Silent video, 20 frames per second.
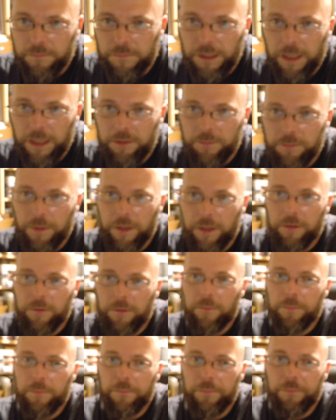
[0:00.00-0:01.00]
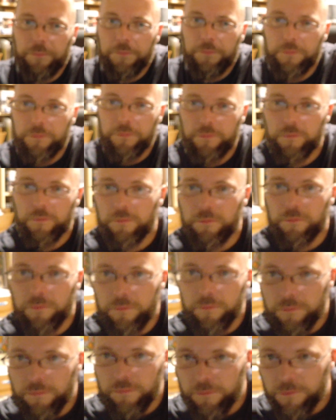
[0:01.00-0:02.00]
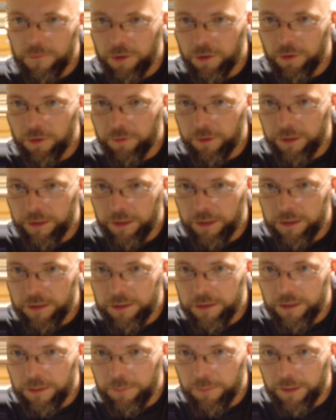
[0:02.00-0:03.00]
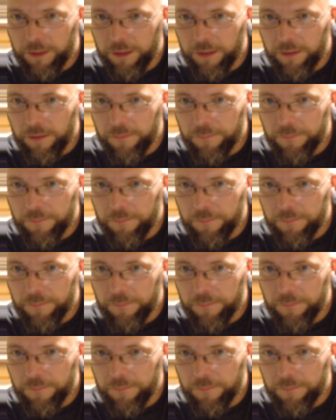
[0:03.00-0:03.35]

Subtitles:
That's better. You don't really need to see me.